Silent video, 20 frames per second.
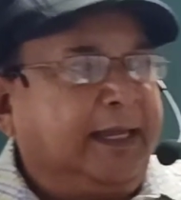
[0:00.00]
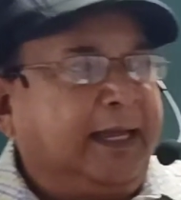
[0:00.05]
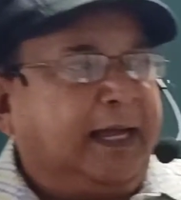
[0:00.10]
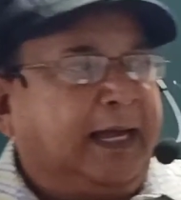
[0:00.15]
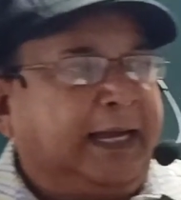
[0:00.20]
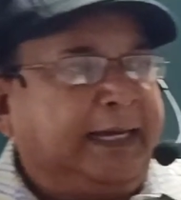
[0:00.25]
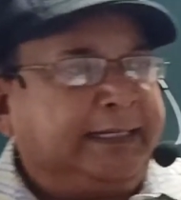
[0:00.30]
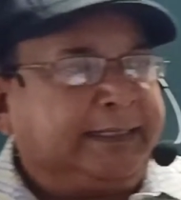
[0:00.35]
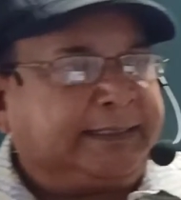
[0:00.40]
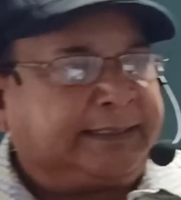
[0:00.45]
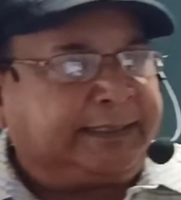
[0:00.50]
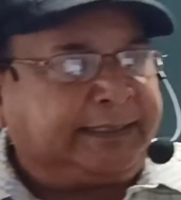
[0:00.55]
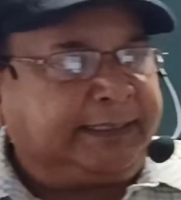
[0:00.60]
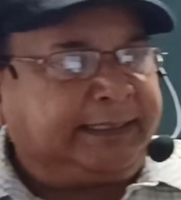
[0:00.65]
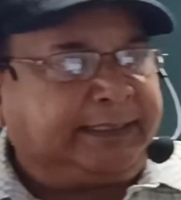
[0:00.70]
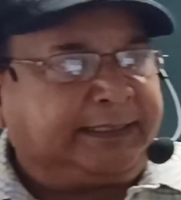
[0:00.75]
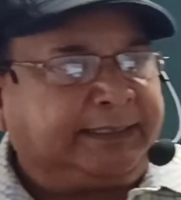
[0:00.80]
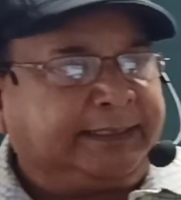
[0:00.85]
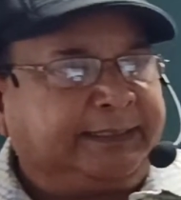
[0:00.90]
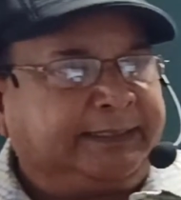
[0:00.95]
I
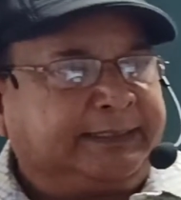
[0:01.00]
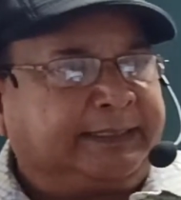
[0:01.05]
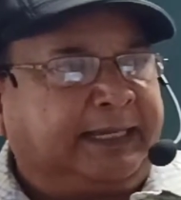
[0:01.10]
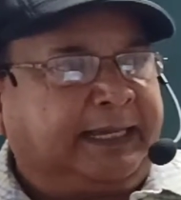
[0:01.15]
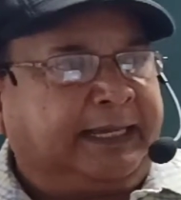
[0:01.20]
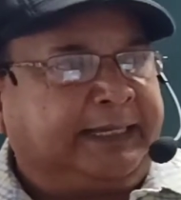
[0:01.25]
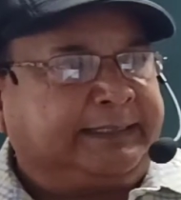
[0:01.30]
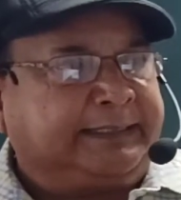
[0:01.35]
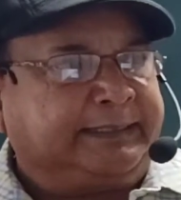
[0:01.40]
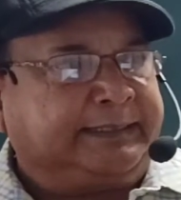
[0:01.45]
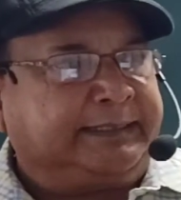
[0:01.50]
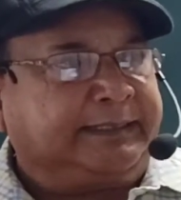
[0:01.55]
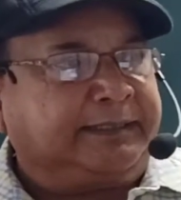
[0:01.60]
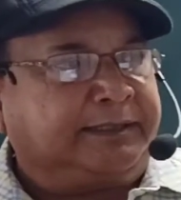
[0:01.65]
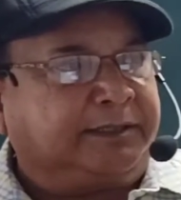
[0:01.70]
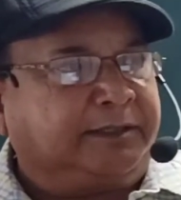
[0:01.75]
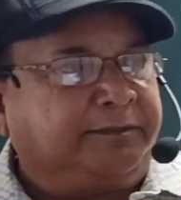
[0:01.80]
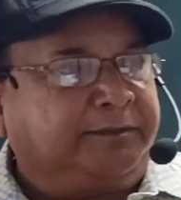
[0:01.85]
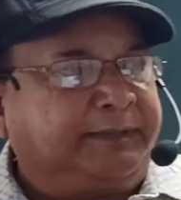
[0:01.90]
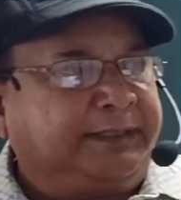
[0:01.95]
treat him as a
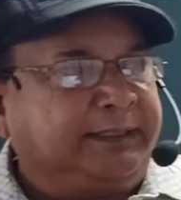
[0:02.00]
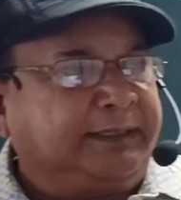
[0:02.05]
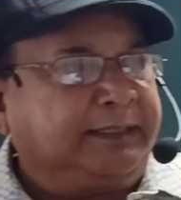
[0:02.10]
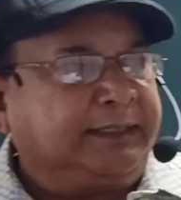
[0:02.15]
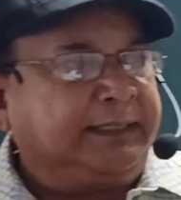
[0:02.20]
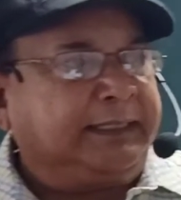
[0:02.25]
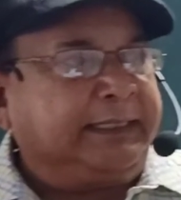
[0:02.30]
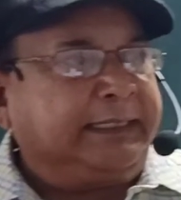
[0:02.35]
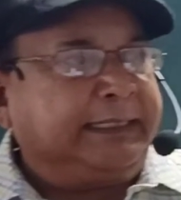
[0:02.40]
gentleman.